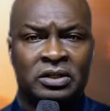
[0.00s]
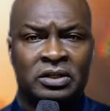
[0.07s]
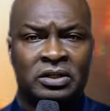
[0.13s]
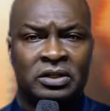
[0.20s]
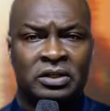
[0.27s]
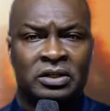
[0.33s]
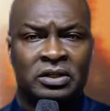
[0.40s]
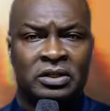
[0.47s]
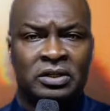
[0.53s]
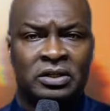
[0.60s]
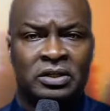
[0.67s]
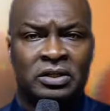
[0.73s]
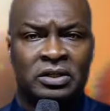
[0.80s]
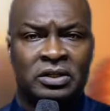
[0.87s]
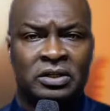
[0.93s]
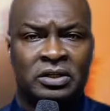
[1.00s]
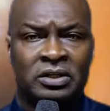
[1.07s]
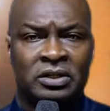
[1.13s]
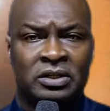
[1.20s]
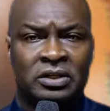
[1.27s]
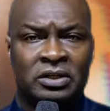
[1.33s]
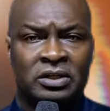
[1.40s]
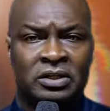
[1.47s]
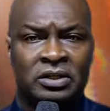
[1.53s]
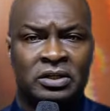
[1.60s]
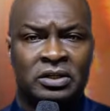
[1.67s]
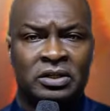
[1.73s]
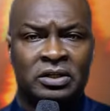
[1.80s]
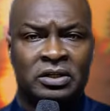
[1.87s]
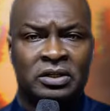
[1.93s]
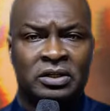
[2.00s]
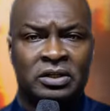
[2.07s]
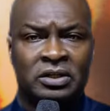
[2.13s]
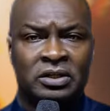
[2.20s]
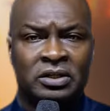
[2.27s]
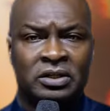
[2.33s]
[no speech]